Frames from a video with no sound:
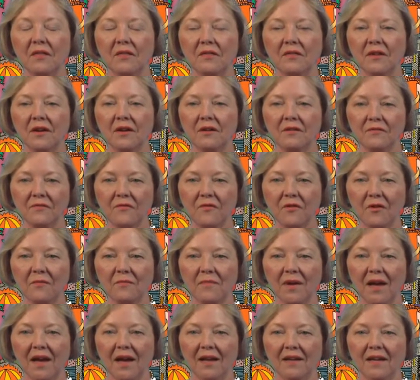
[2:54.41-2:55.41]
their
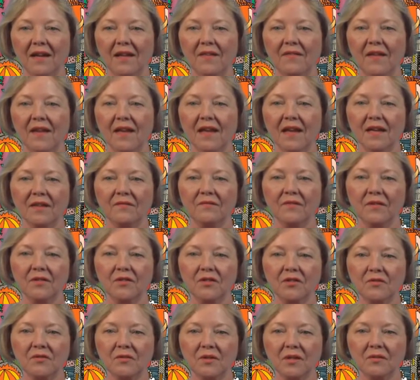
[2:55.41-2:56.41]
format, and they had very
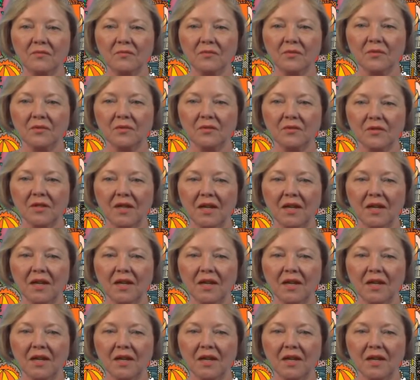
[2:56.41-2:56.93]
strict rules.